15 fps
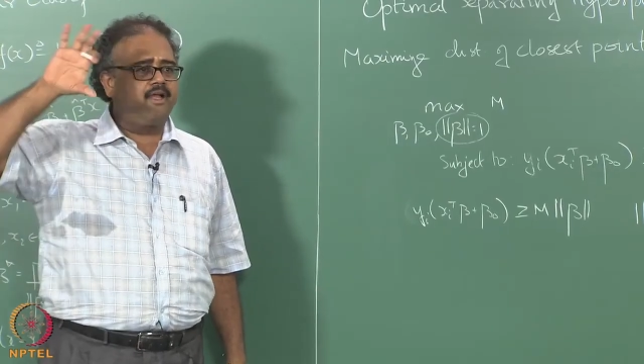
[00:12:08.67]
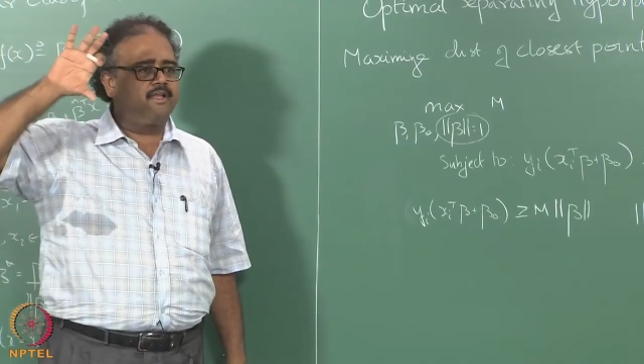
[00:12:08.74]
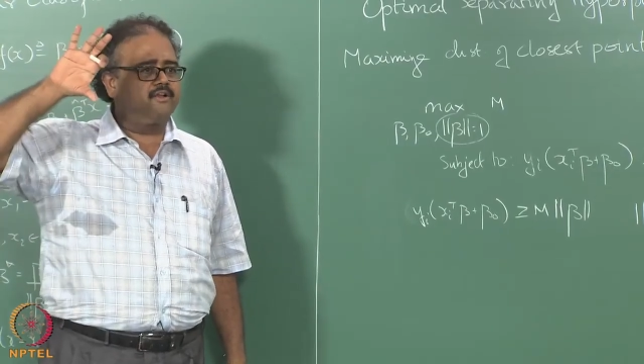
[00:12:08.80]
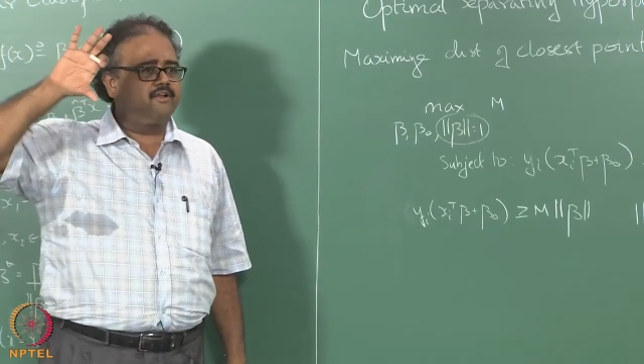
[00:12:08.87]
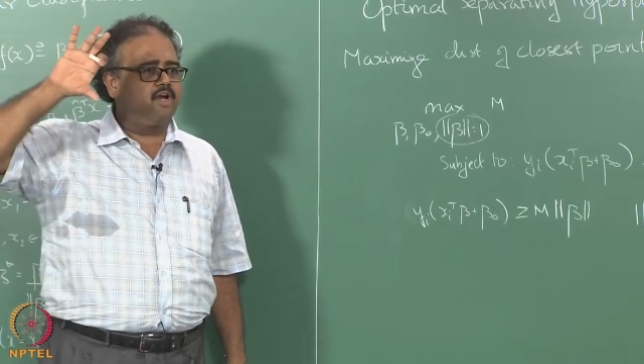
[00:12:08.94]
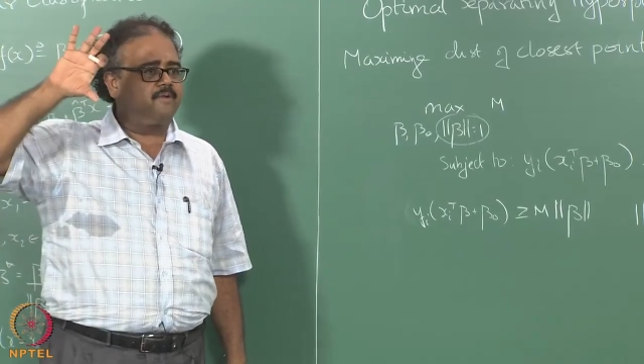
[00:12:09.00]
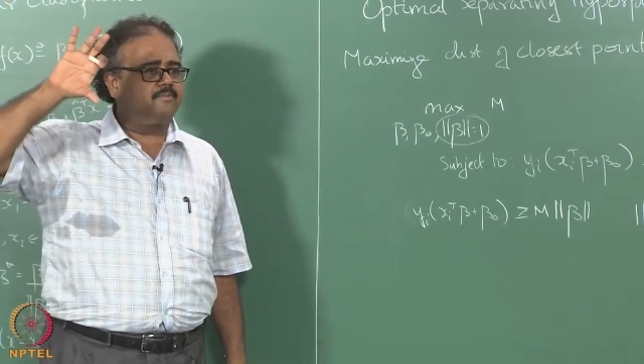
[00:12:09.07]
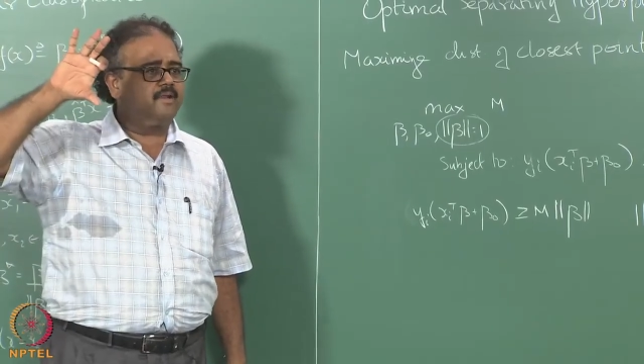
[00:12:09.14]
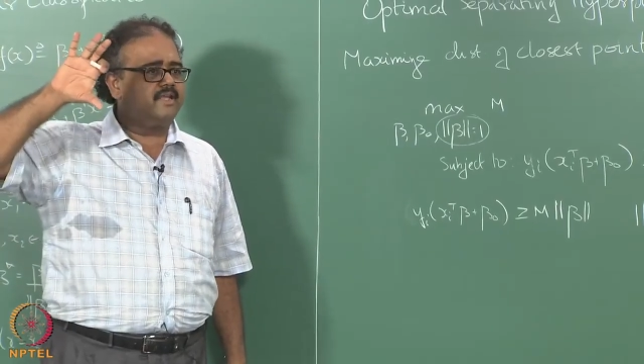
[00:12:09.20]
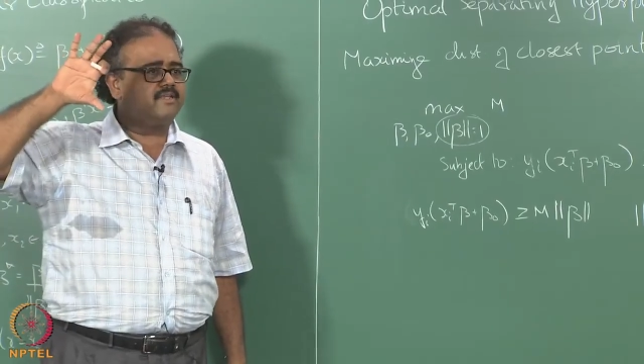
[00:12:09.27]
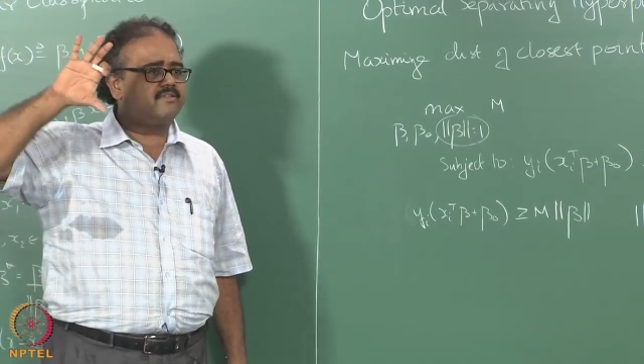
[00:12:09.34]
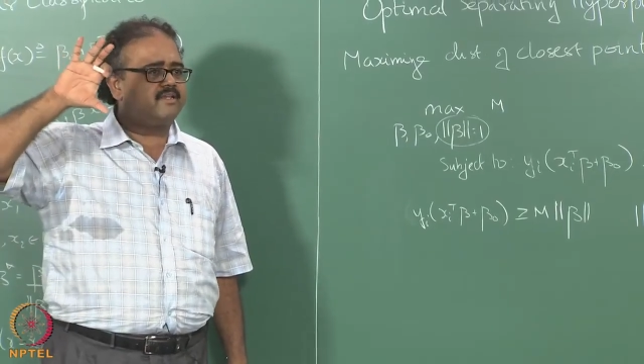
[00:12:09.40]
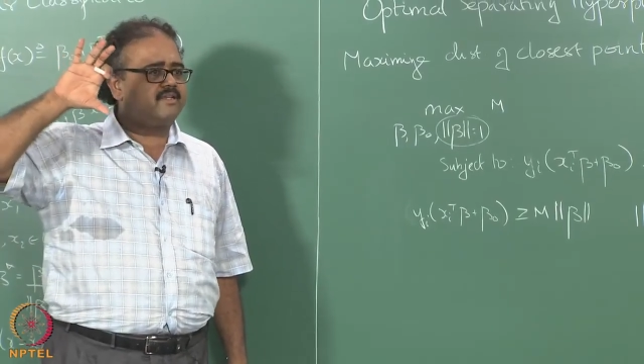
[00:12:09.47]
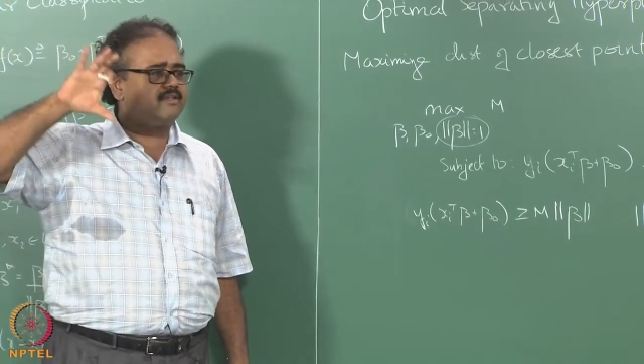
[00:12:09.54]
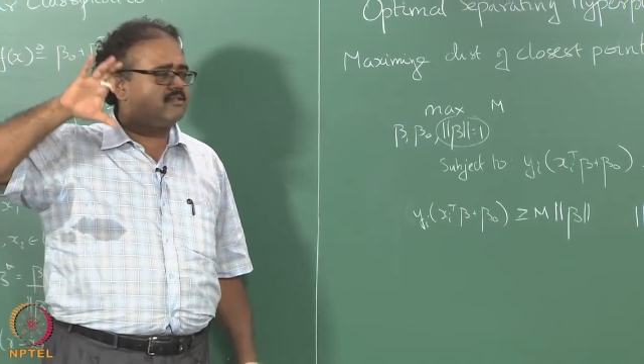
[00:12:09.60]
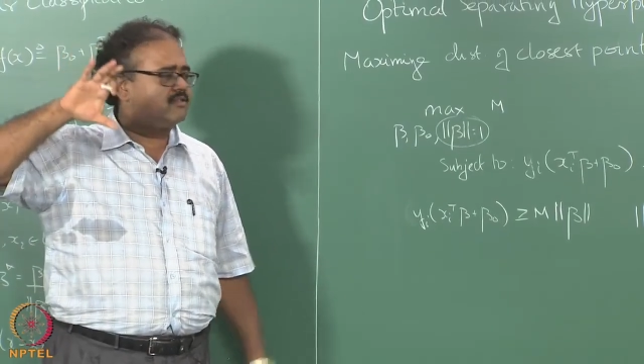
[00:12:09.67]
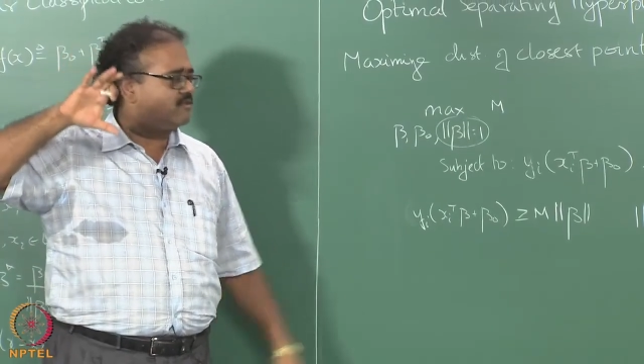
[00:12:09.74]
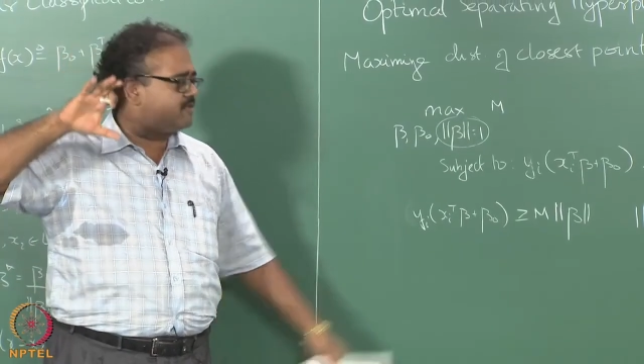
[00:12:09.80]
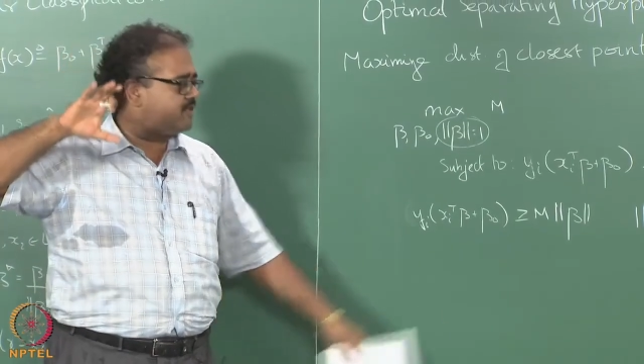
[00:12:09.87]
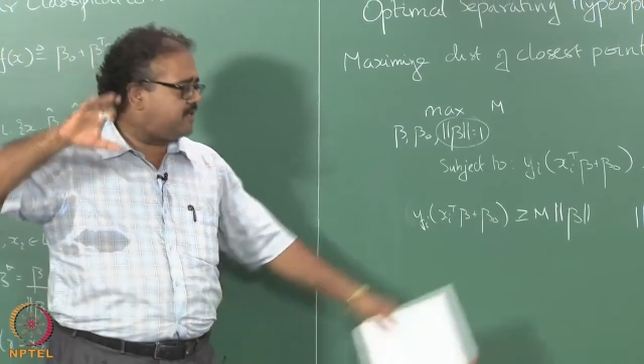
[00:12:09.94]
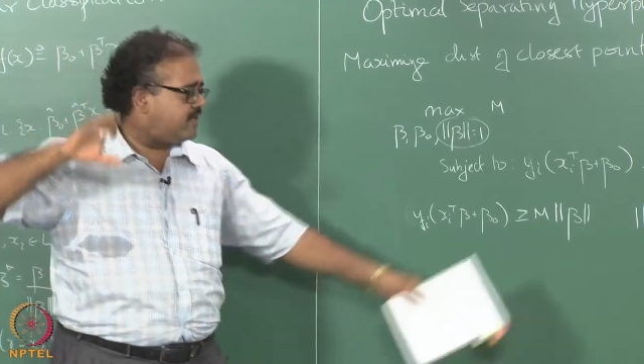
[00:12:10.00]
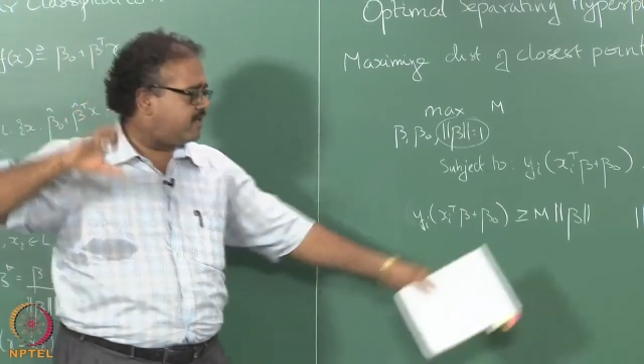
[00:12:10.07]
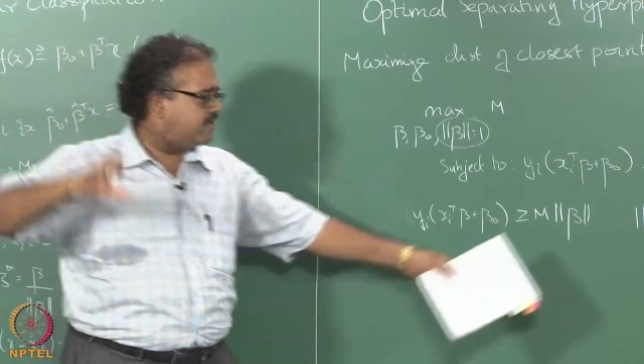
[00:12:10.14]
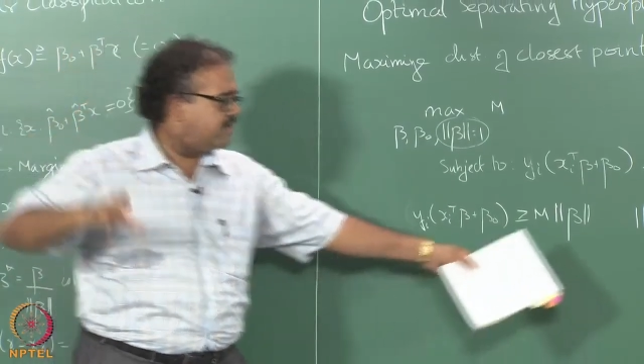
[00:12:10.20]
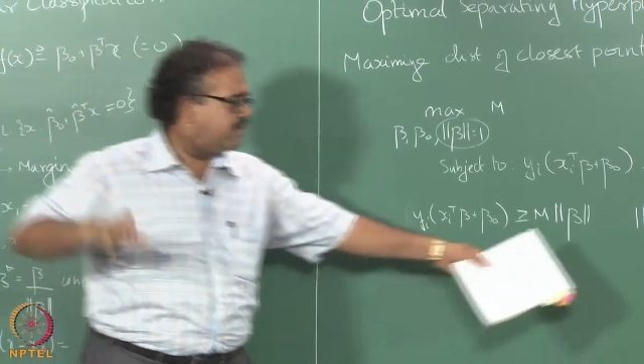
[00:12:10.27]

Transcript: you normalize it so that